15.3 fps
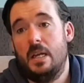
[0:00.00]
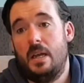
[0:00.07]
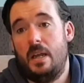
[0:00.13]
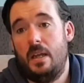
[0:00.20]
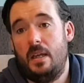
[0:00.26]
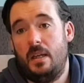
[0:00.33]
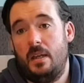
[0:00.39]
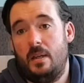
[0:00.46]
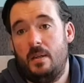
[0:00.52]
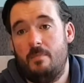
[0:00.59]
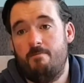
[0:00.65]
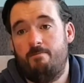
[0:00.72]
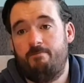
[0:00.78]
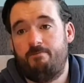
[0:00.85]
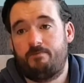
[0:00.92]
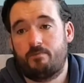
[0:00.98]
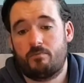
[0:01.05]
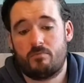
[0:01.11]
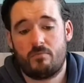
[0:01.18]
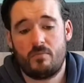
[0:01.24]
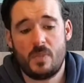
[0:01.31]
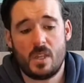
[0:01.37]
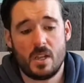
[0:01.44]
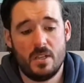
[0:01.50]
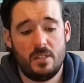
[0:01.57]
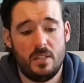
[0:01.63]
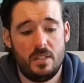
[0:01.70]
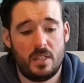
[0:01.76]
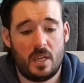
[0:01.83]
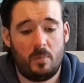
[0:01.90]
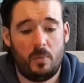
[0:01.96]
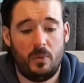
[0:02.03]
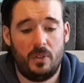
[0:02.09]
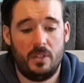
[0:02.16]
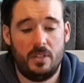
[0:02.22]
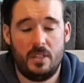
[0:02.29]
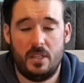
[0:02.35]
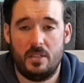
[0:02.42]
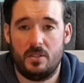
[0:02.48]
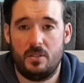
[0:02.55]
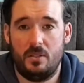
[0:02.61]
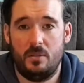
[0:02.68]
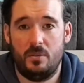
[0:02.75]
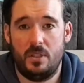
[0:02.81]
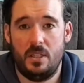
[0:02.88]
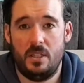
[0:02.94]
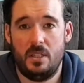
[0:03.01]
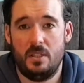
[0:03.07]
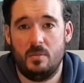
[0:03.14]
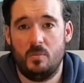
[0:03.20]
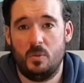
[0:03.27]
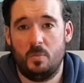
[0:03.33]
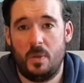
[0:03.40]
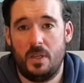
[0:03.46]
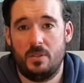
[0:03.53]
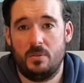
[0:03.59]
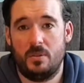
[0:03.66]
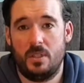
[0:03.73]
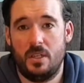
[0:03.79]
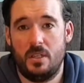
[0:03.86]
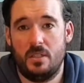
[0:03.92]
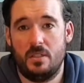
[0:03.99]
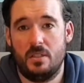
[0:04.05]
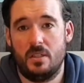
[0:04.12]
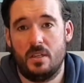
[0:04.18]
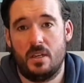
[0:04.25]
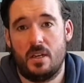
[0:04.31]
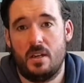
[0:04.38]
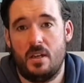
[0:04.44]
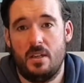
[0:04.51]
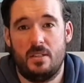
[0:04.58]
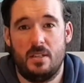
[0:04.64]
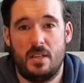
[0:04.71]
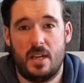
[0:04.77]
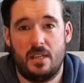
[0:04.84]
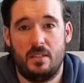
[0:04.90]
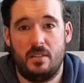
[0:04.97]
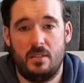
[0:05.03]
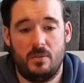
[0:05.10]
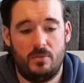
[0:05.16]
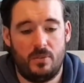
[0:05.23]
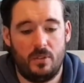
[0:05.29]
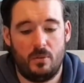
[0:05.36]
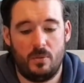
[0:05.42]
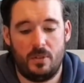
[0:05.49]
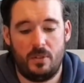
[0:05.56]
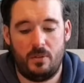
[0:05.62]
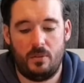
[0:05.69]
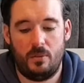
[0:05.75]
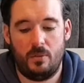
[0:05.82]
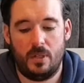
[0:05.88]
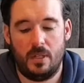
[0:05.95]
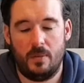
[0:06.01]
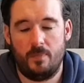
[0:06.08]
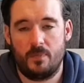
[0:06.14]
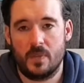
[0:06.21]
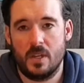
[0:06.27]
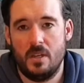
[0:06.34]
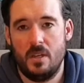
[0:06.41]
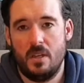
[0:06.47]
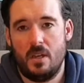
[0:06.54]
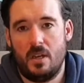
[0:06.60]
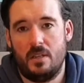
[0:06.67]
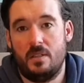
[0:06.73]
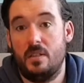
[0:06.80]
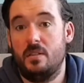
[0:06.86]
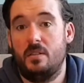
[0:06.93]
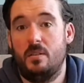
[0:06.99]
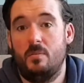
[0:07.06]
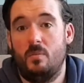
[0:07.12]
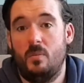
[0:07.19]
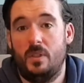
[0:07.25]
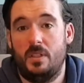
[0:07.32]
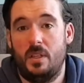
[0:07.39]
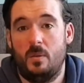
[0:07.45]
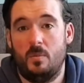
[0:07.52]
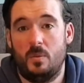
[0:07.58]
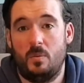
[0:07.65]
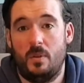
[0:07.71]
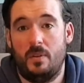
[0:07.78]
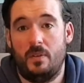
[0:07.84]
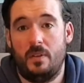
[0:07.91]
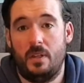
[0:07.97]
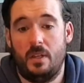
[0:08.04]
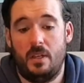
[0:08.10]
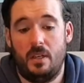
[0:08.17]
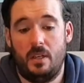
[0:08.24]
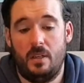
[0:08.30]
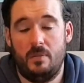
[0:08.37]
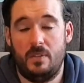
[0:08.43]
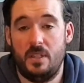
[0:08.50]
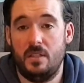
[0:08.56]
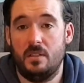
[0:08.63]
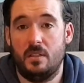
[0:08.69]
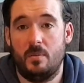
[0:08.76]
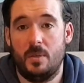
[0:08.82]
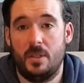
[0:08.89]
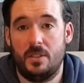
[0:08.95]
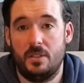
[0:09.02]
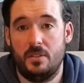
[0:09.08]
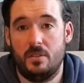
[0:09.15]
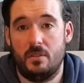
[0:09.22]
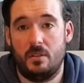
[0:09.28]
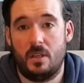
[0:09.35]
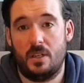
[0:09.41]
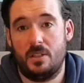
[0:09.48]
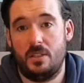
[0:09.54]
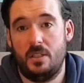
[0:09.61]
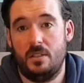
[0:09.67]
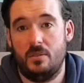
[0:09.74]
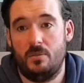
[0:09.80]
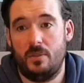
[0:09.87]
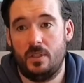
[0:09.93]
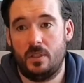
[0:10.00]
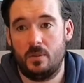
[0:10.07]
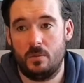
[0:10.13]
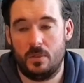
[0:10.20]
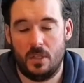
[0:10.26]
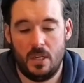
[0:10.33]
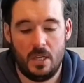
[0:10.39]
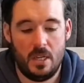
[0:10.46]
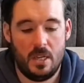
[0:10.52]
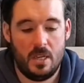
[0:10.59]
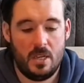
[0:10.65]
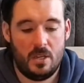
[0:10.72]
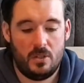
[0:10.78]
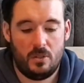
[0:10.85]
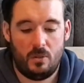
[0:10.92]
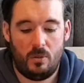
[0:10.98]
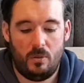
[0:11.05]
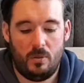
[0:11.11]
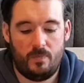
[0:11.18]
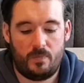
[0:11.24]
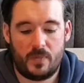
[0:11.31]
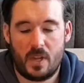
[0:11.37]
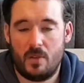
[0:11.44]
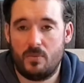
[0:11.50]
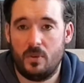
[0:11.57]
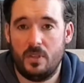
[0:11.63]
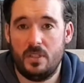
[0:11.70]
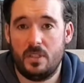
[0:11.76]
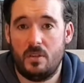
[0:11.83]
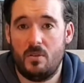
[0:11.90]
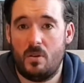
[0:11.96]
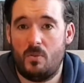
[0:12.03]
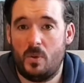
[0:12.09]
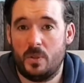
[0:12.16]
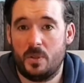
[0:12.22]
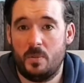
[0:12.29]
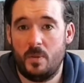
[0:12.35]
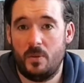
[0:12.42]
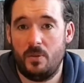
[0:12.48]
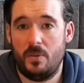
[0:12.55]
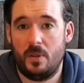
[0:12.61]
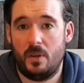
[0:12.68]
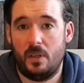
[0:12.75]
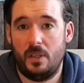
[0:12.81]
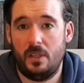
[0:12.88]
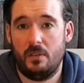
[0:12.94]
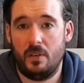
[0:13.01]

is these AdBlue containers. So you'll see these at most petrol stations. It's an additive to go into a system which helps with diesel emissions on large diesel vehicles. So I've got these out, I've washed them out thoroughly